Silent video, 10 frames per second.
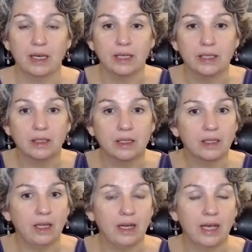and
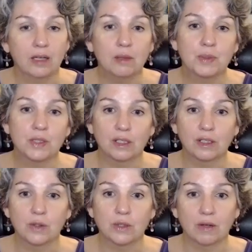it helps to
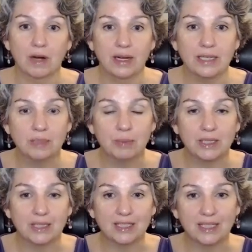close our eyes
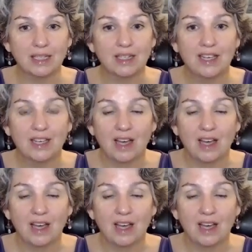because then